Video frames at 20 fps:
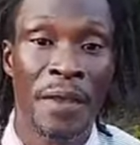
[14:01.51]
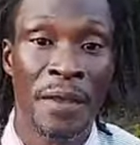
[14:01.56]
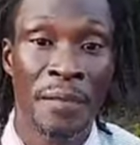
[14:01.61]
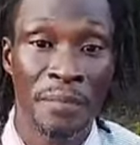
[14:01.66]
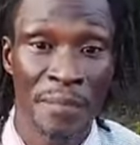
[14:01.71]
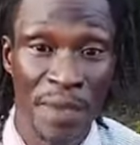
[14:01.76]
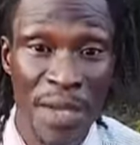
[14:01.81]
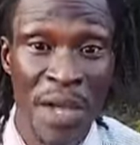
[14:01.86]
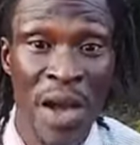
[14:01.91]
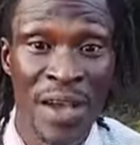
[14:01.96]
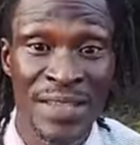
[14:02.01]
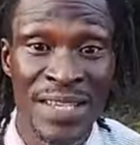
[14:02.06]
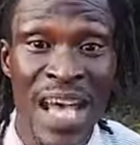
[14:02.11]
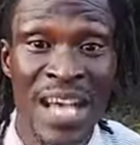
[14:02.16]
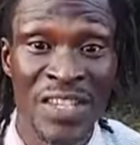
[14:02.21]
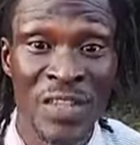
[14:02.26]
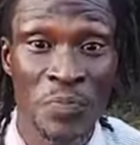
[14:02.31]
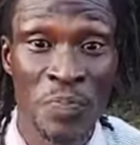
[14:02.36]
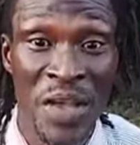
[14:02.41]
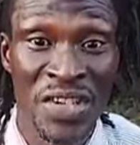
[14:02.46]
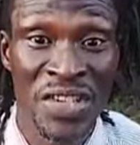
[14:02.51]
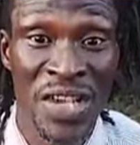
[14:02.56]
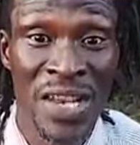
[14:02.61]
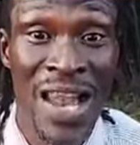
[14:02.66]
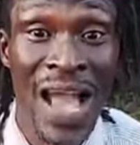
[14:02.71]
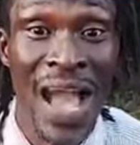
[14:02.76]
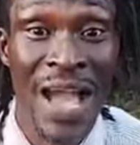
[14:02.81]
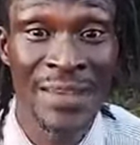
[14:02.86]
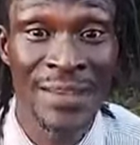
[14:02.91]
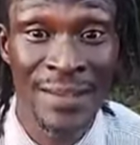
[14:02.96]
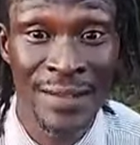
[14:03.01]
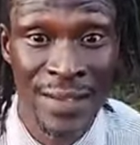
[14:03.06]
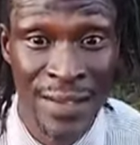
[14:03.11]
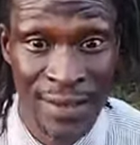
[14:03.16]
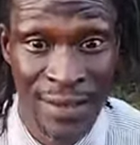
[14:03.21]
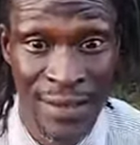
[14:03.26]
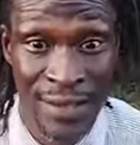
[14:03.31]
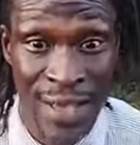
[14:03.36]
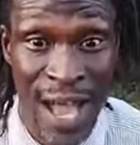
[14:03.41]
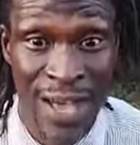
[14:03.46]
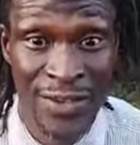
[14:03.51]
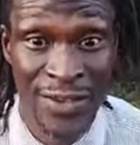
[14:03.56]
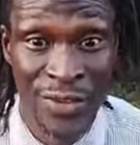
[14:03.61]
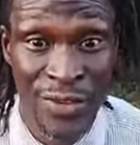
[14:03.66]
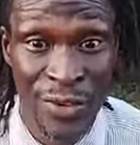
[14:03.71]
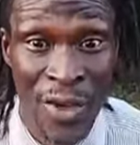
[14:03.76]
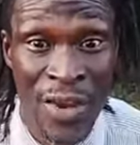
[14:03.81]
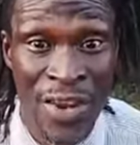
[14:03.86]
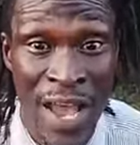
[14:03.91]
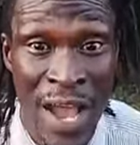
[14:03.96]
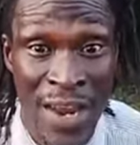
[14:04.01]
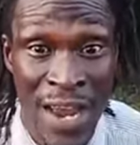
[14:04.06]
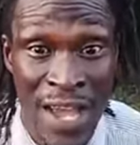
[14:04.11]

Because I specialize in this. I study in